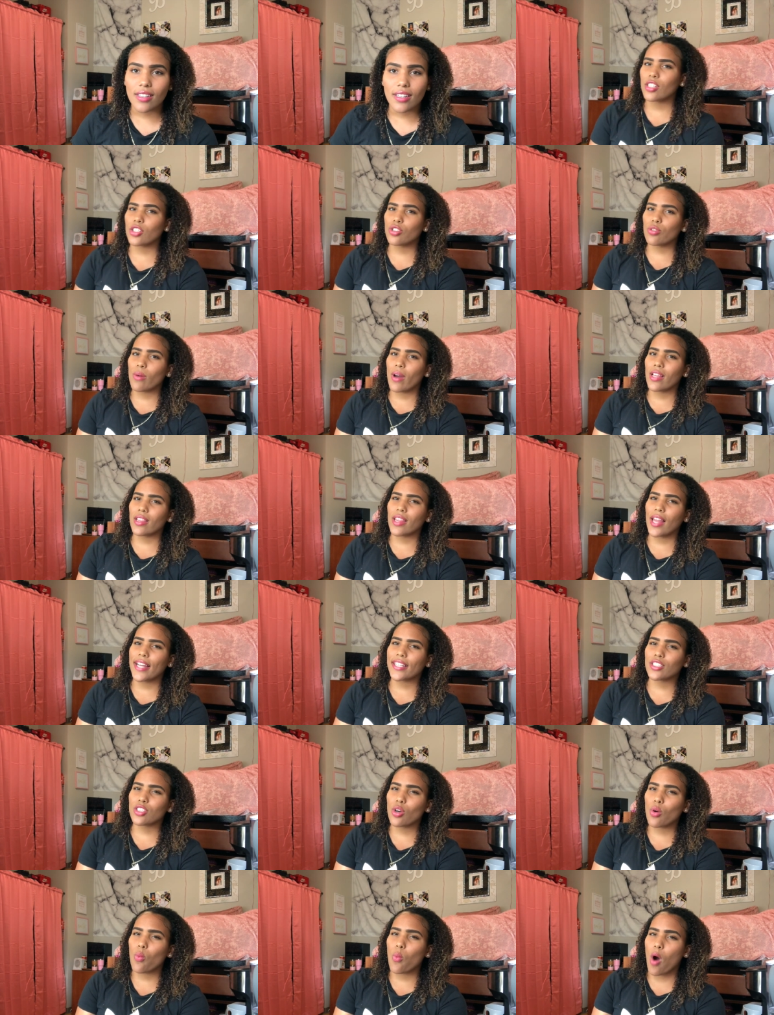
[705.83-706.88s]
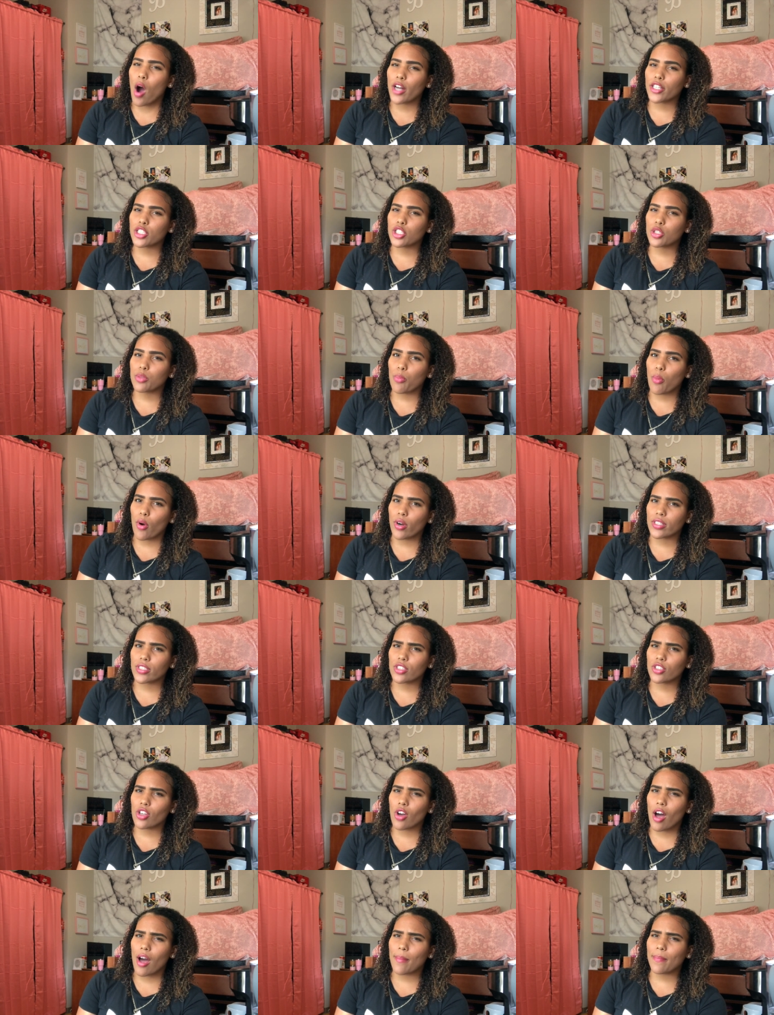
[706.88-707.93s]
As do I like to watch sports?
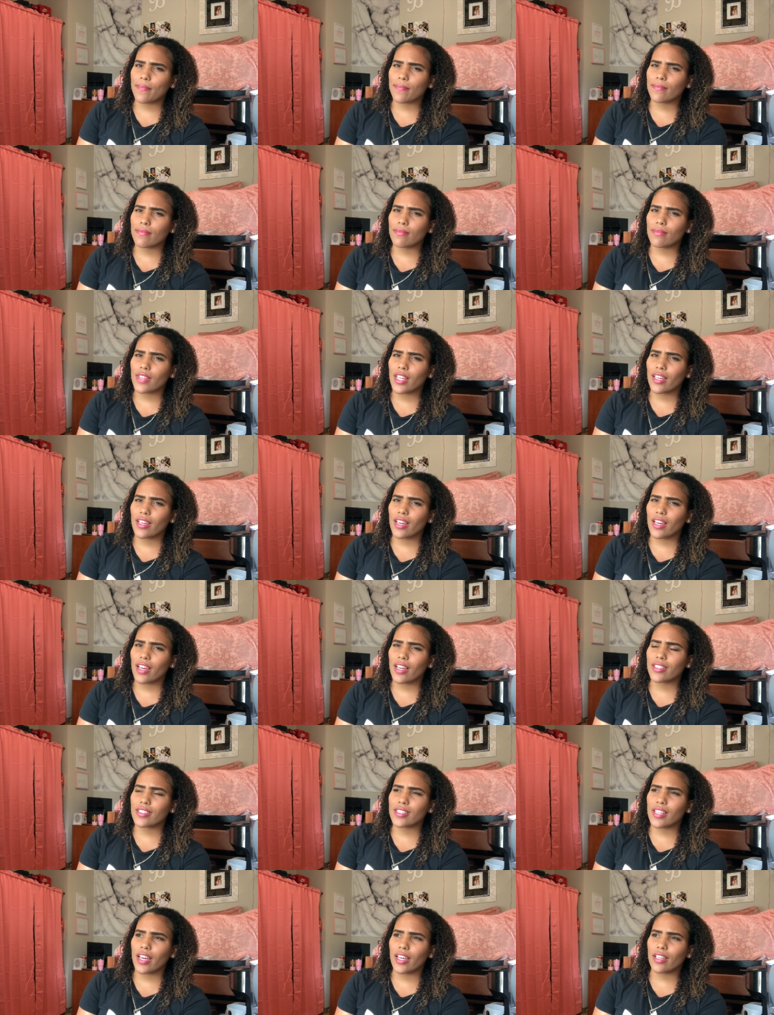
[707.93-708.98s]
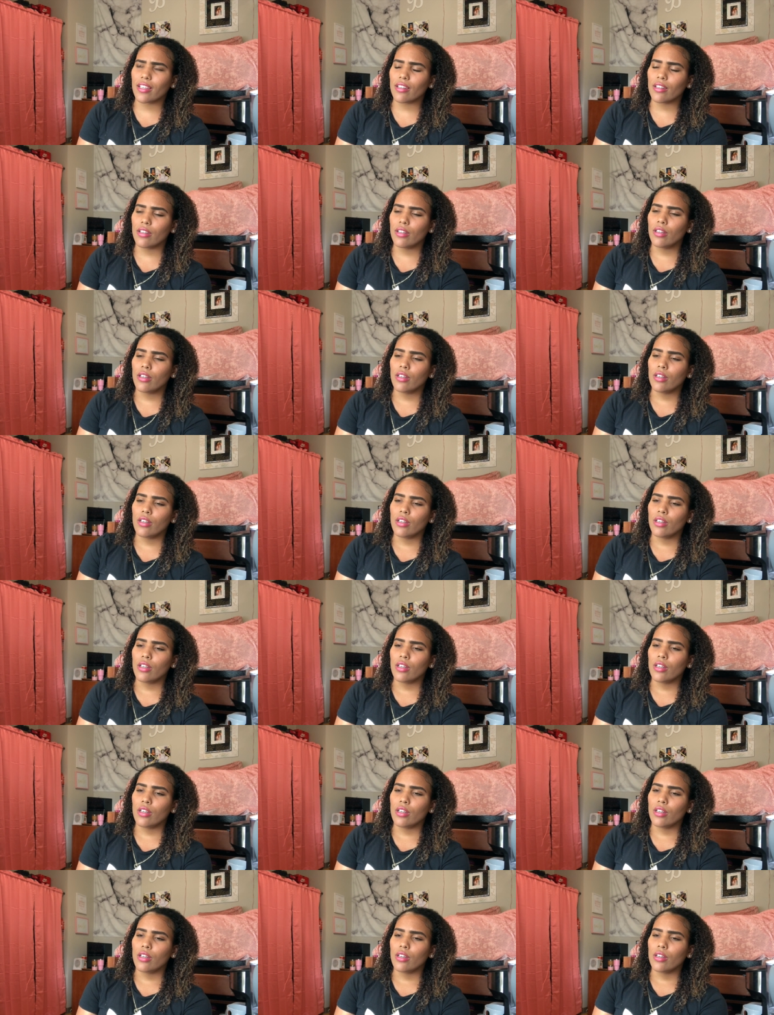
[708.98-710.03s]
So I'm thinking it's like
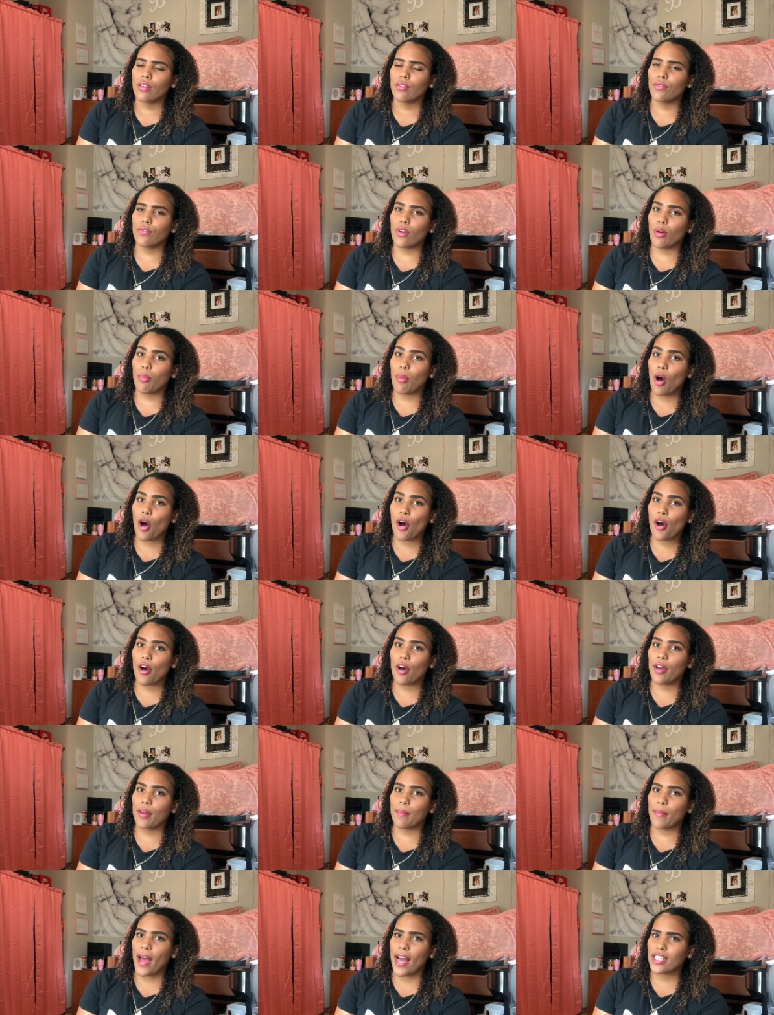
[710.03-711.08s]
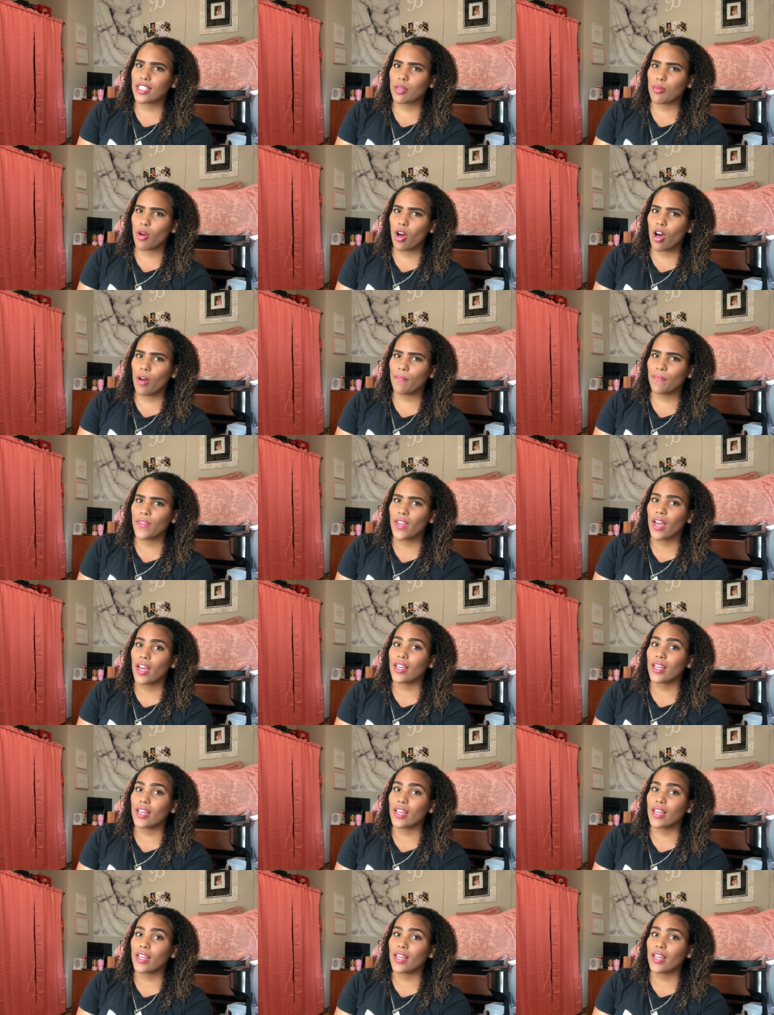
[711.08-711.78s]
football and basketball.